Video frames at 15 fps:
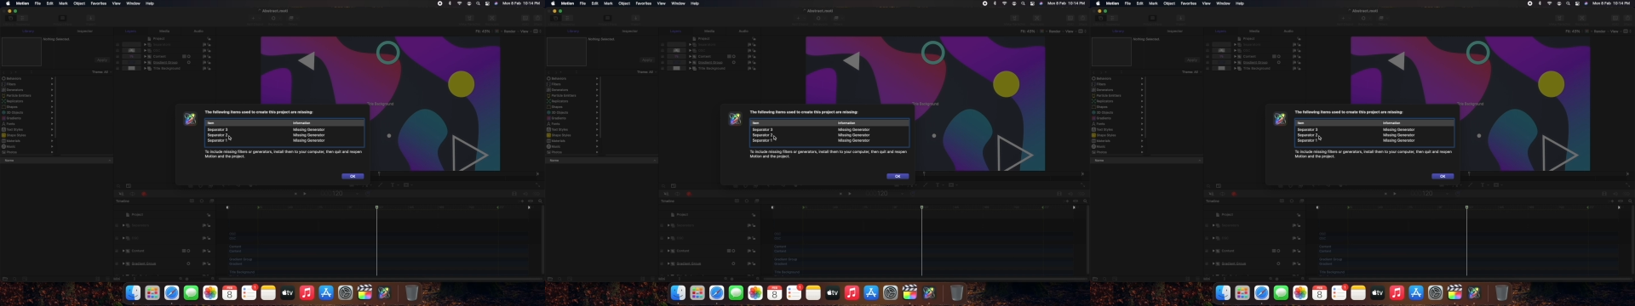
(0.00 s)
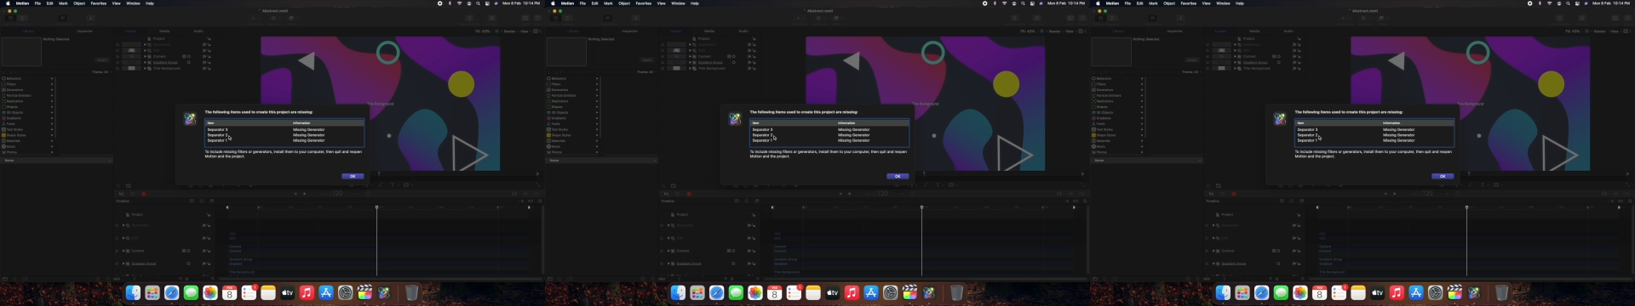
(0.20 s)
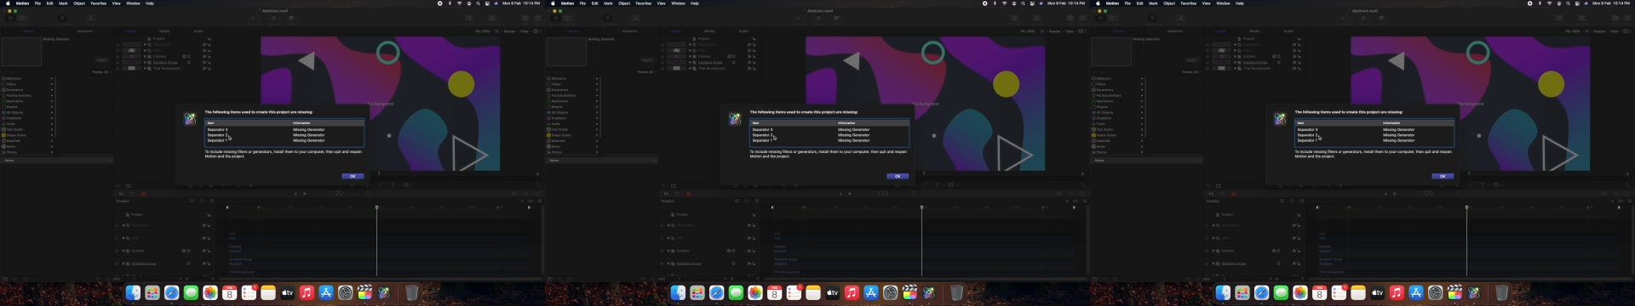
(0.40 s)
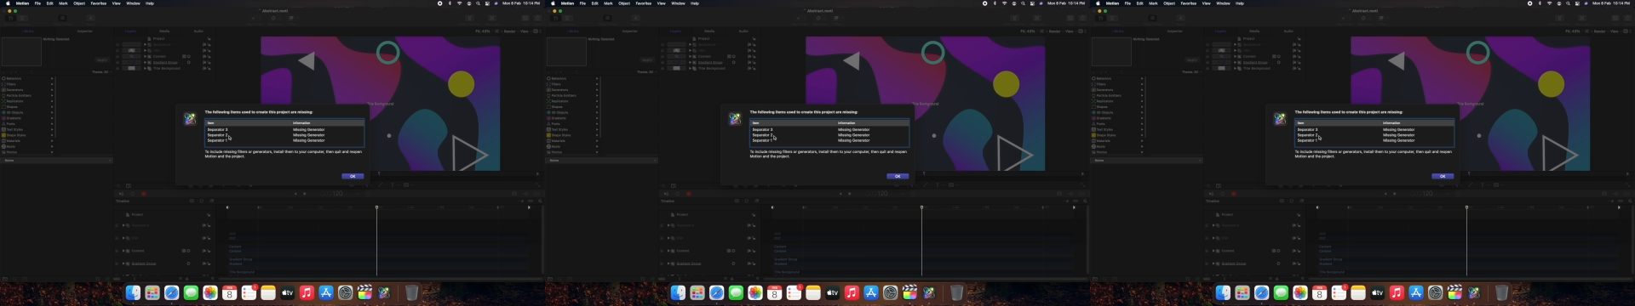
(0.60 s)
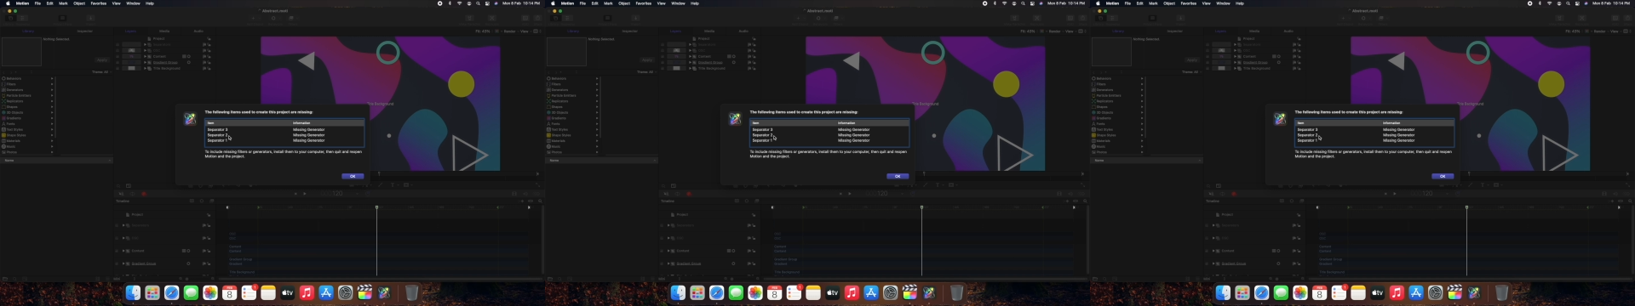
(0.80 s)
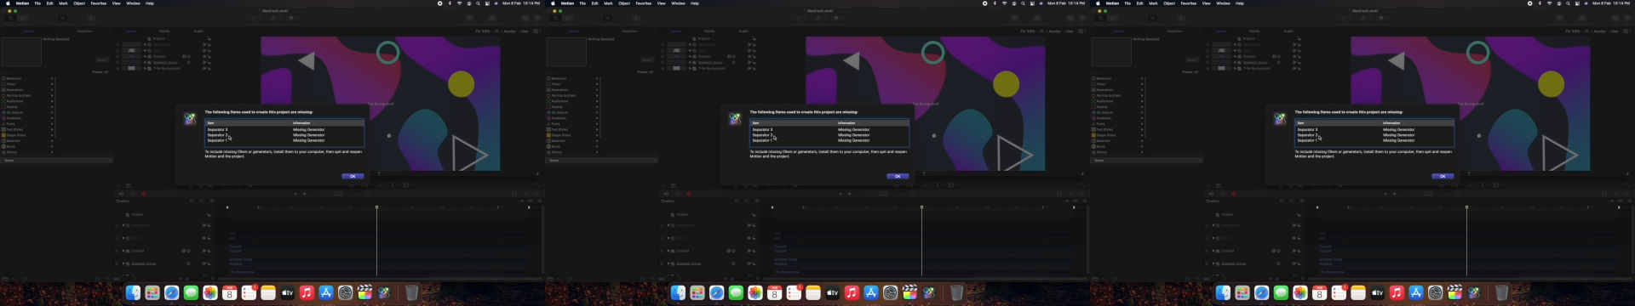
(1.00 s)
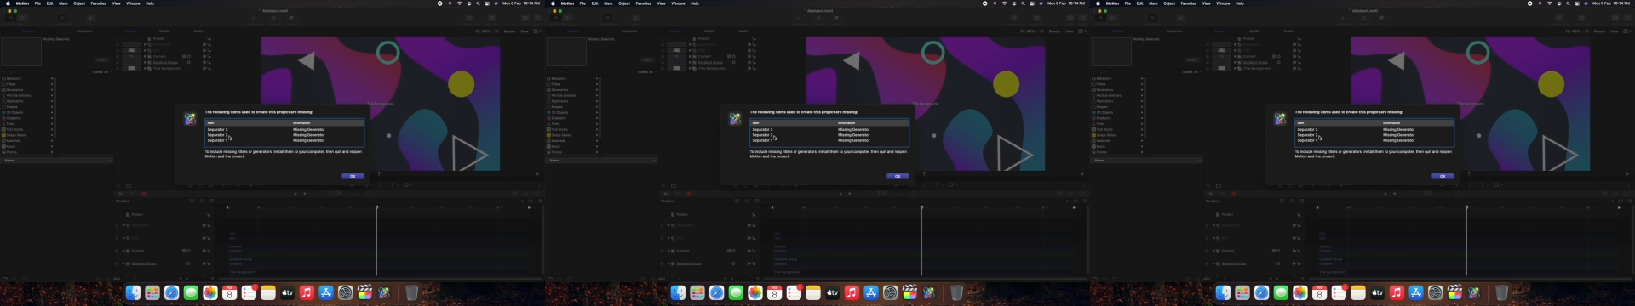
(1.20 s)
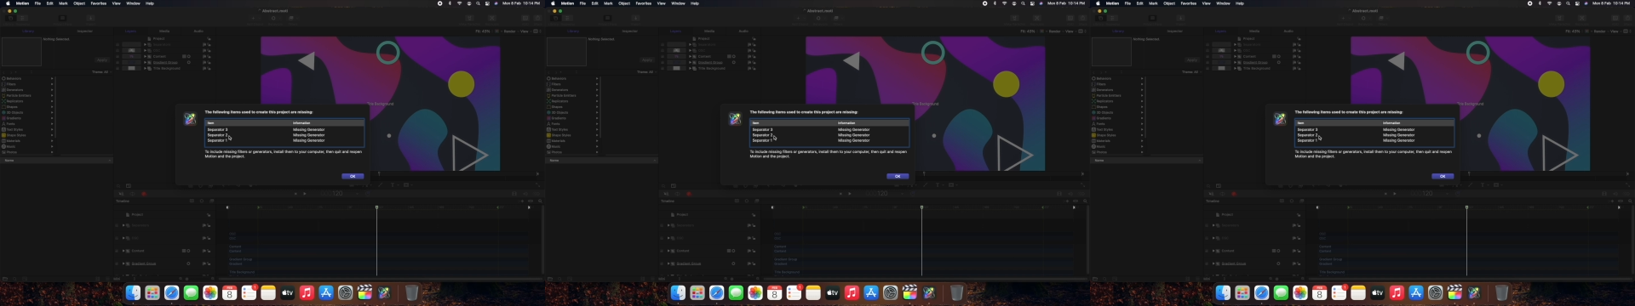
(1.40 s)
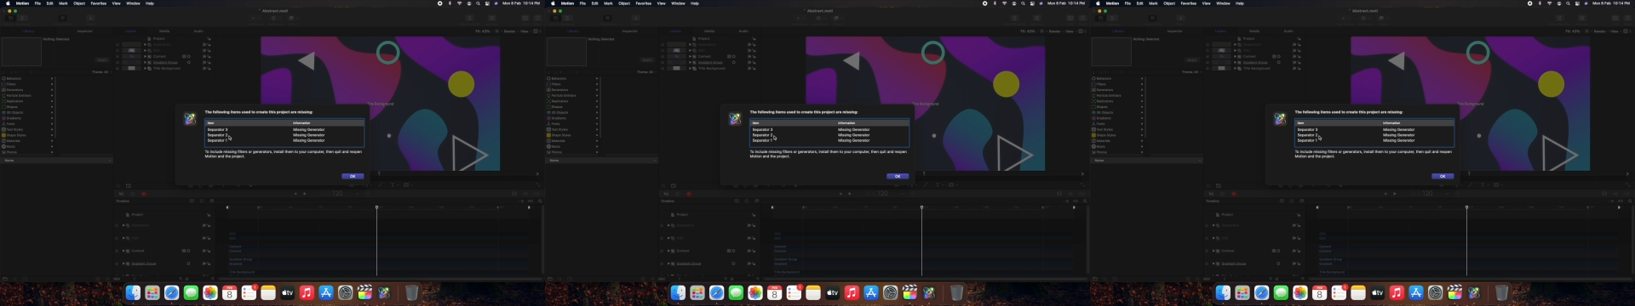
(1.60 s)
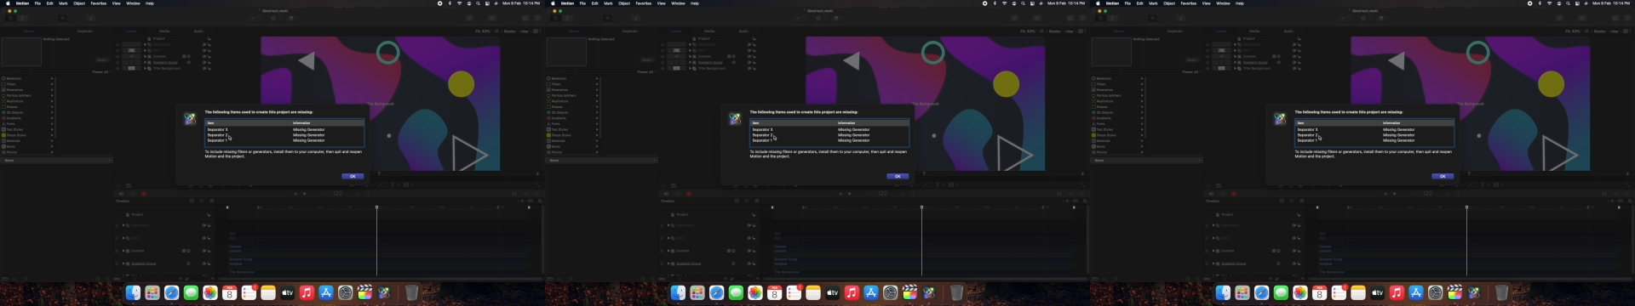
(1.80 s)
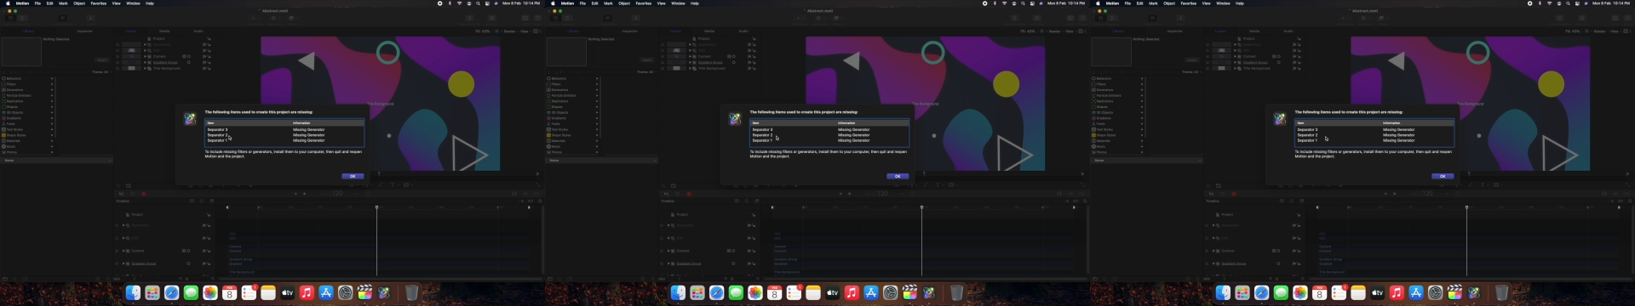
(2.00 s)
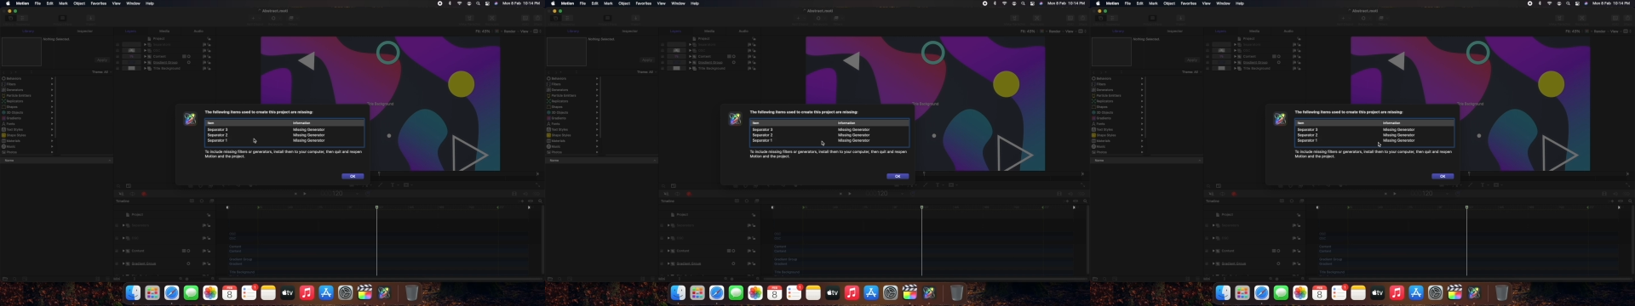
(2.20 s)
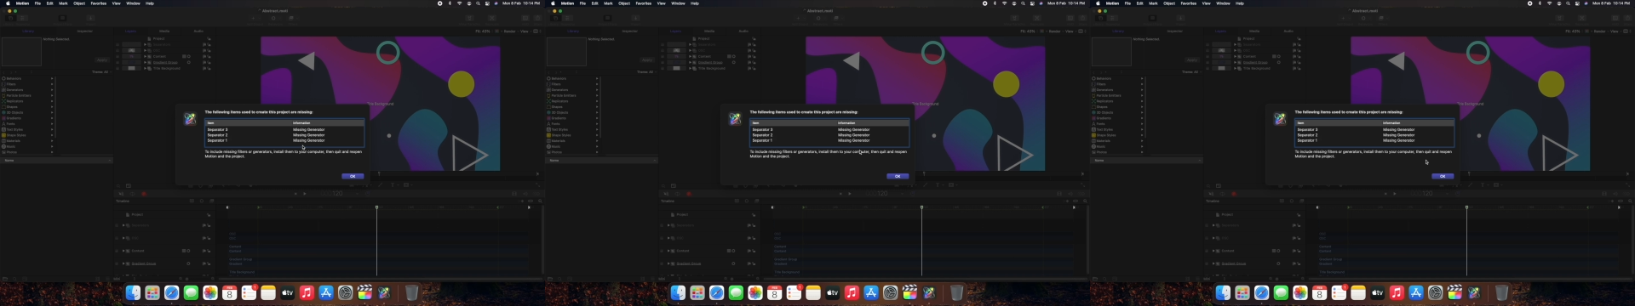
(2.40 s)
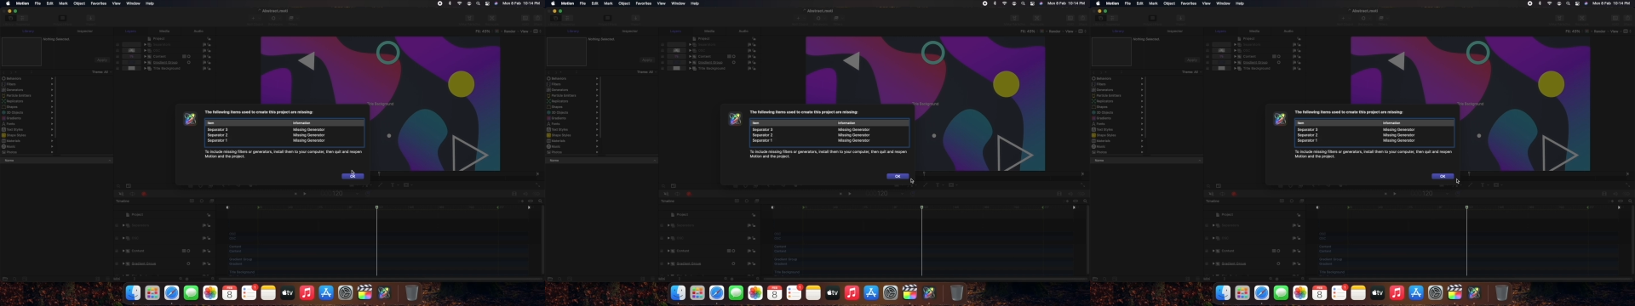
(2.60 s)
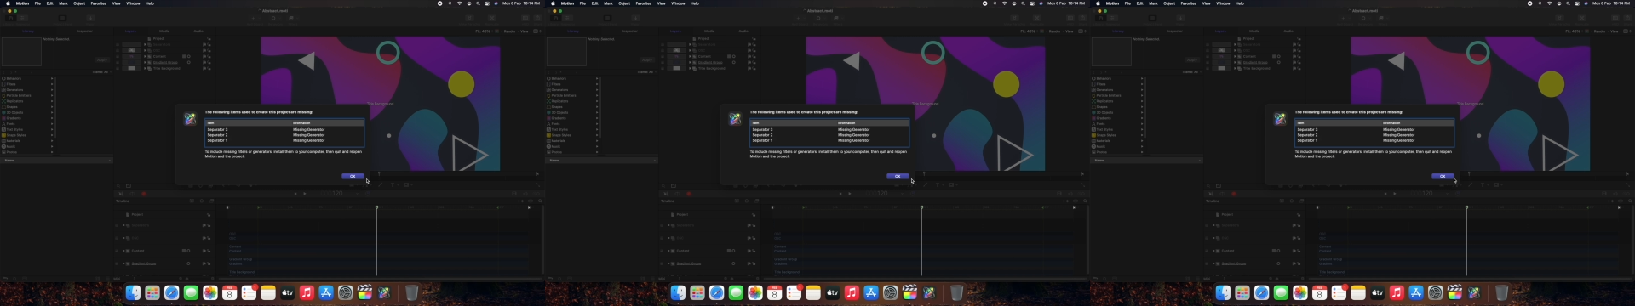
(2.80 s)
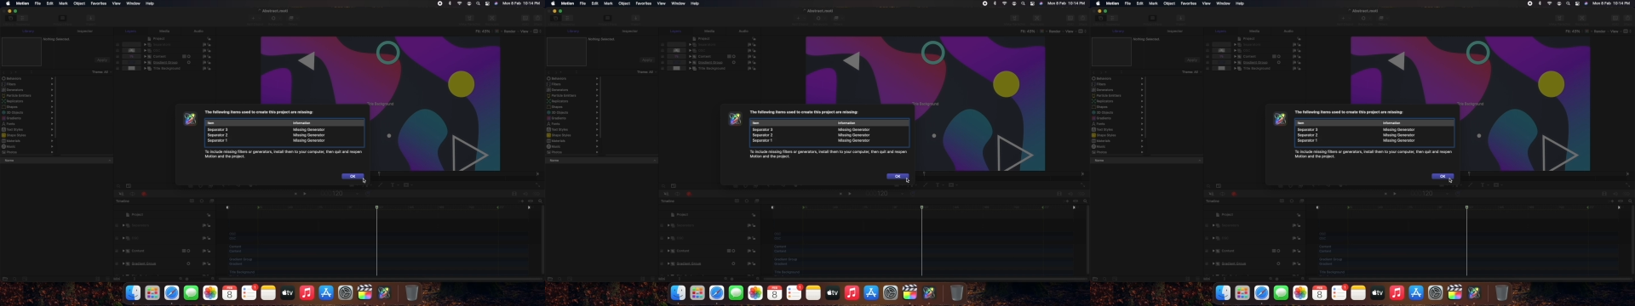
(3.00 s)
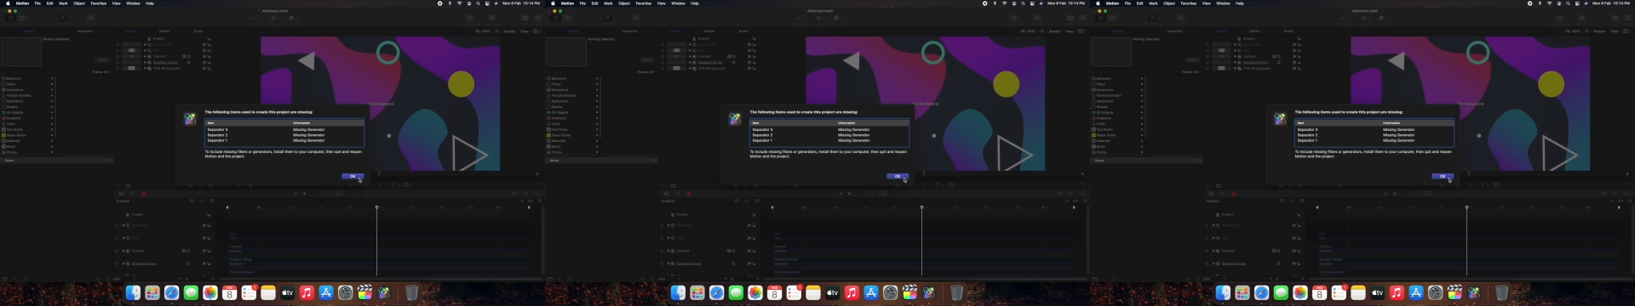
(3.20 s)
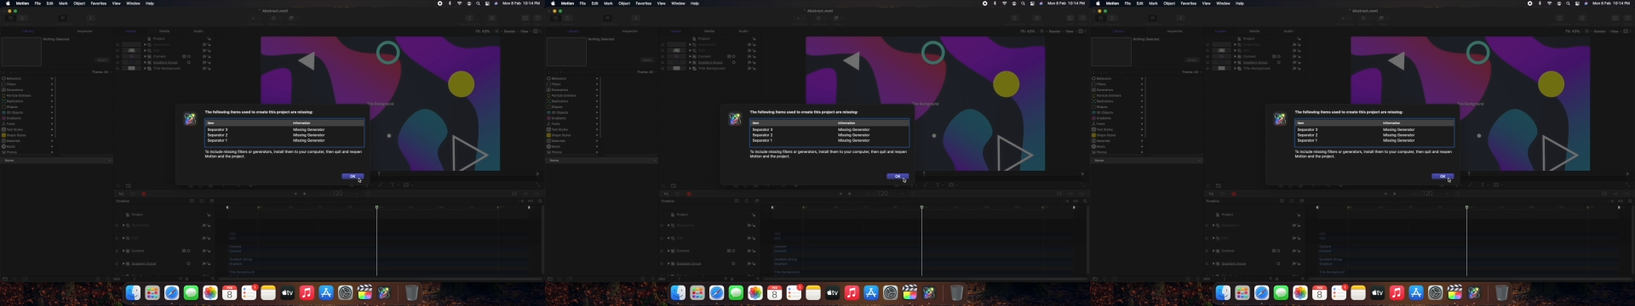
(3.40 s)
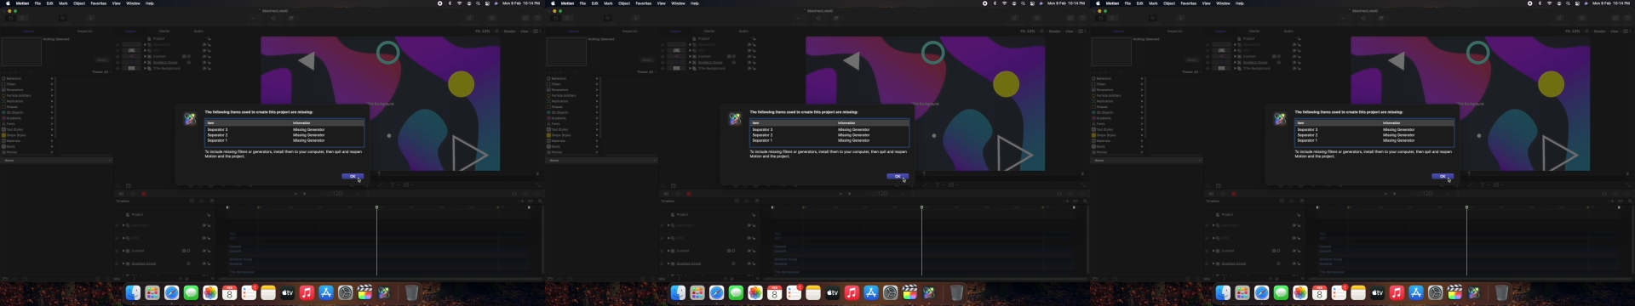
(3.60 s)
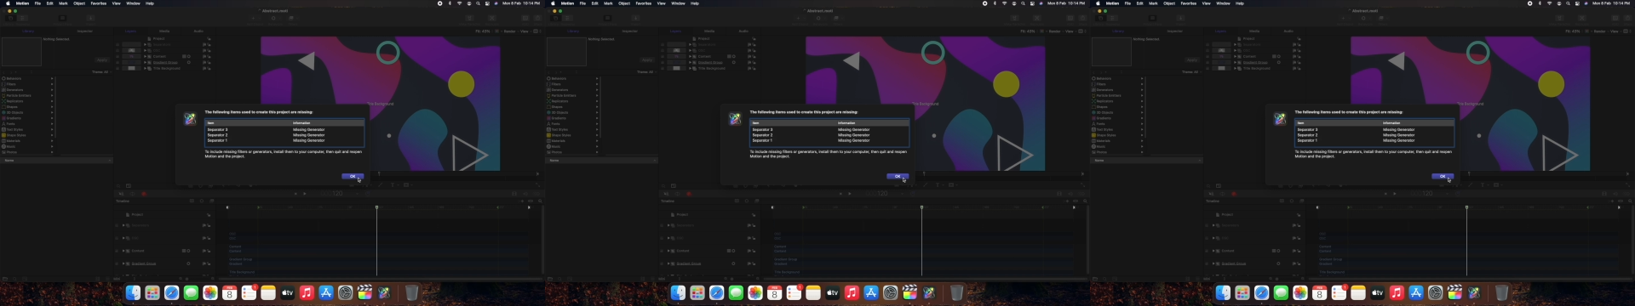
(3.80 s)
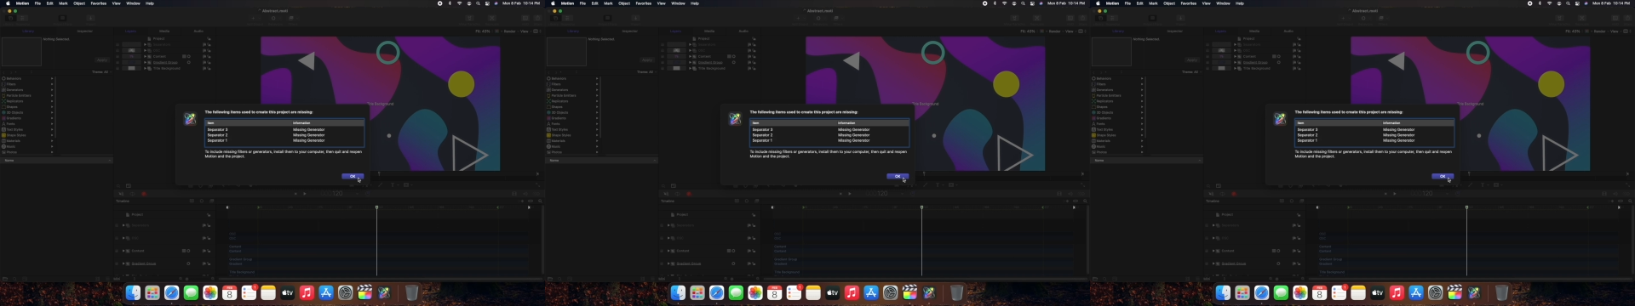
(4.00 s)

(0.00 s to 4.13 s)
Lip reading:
(no speaker visible)